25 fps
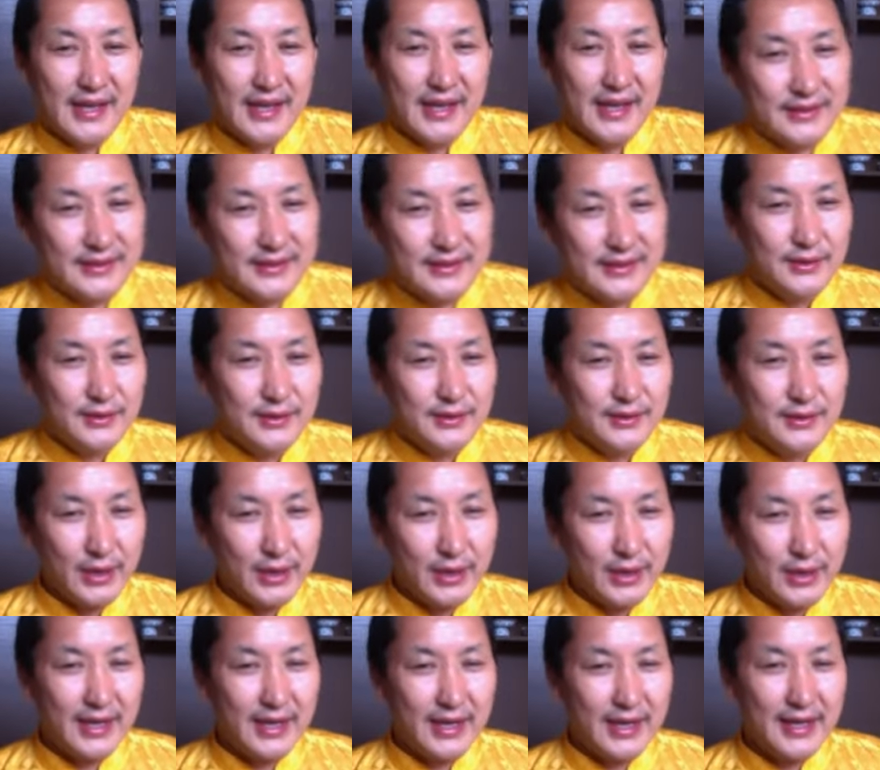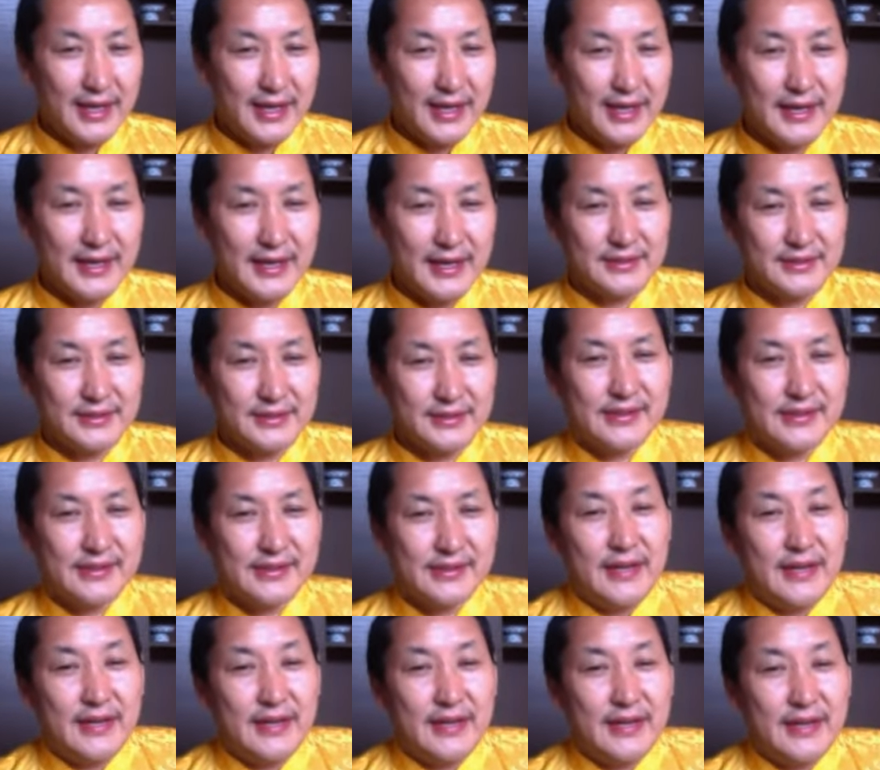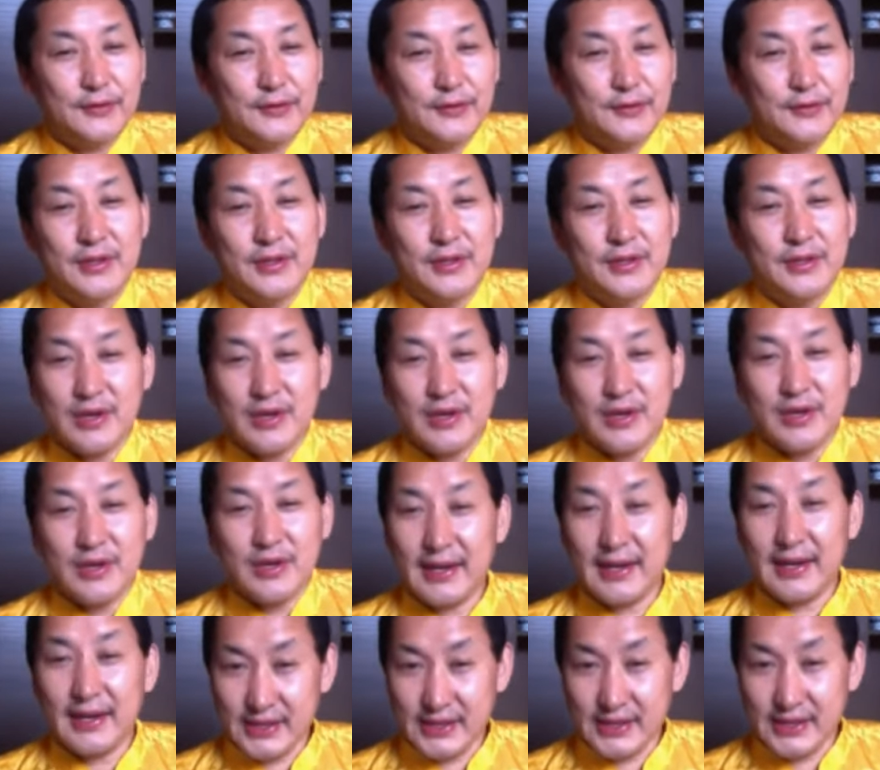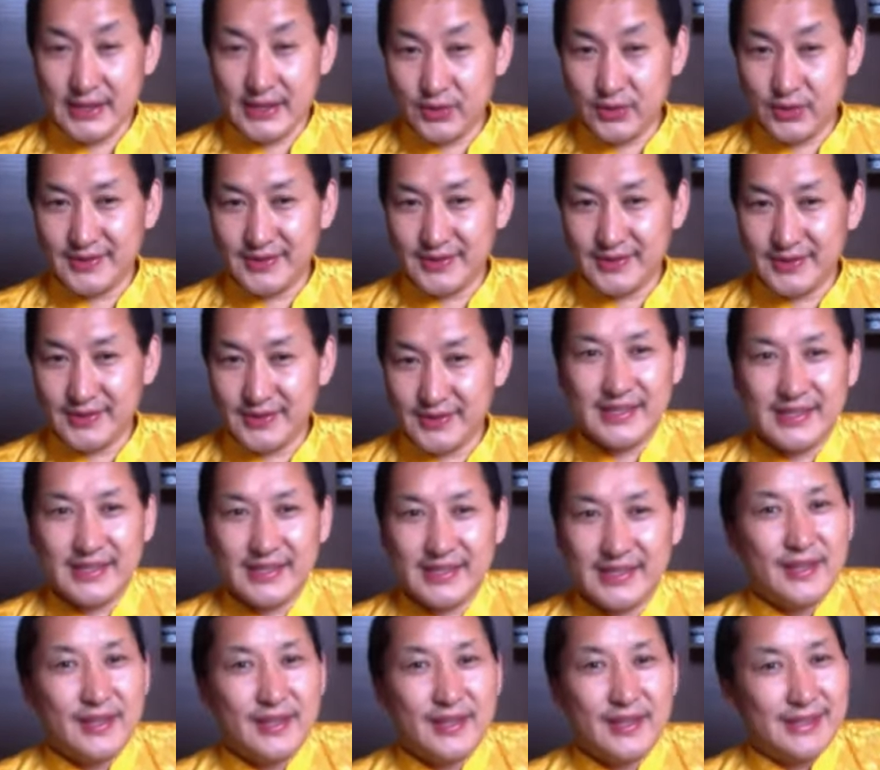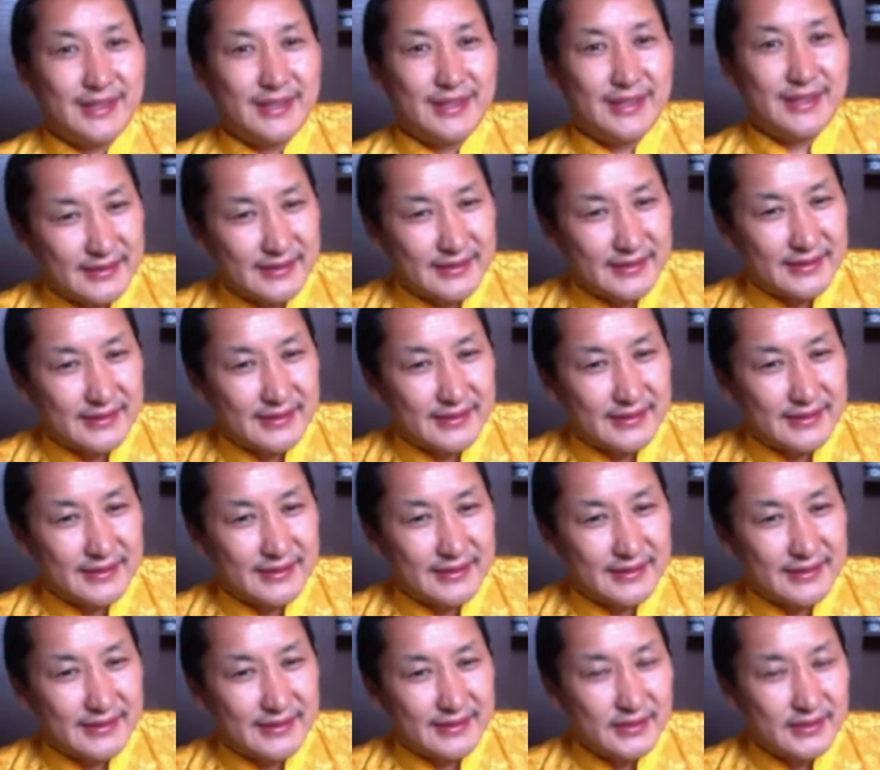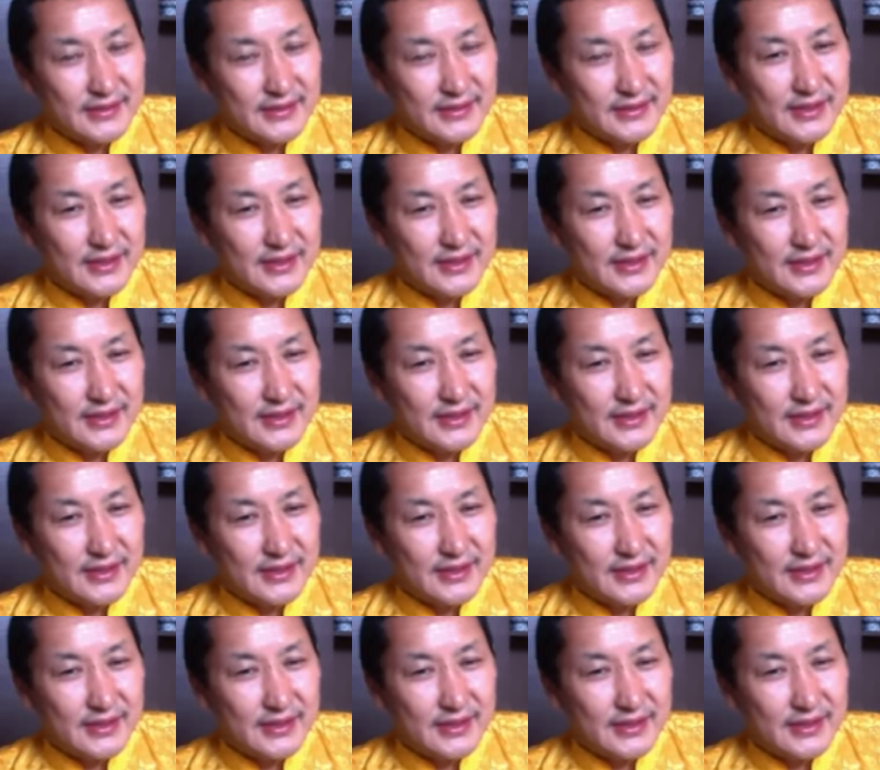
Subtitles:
And when I have this kind of realizations, this kind of understandings,